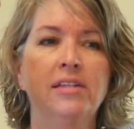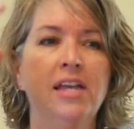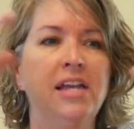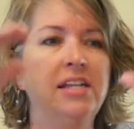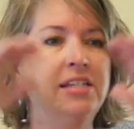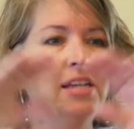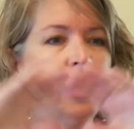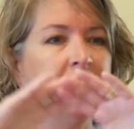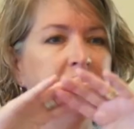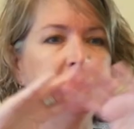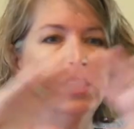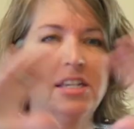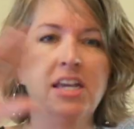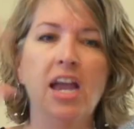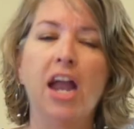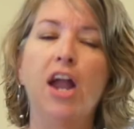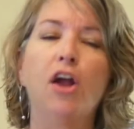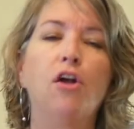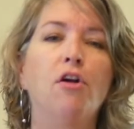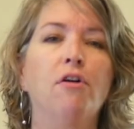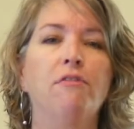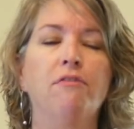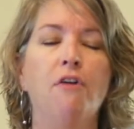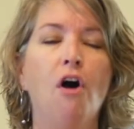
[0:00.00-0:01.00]
He takes
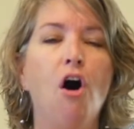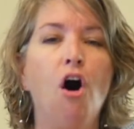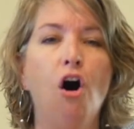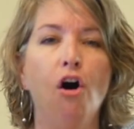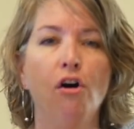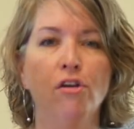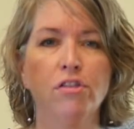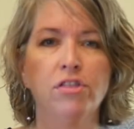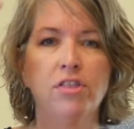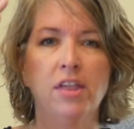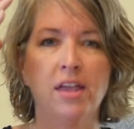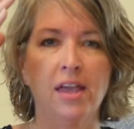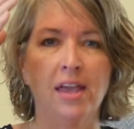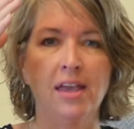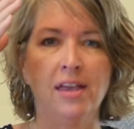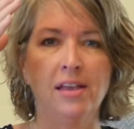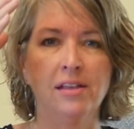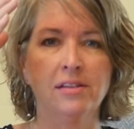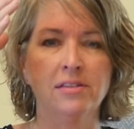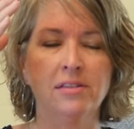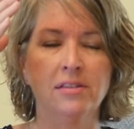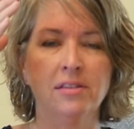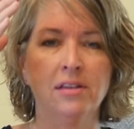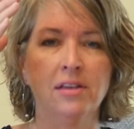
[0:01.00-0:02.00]
care of all
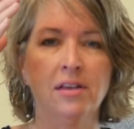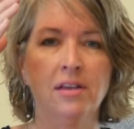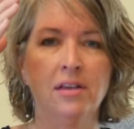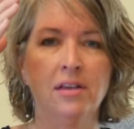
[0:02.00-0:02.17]
things.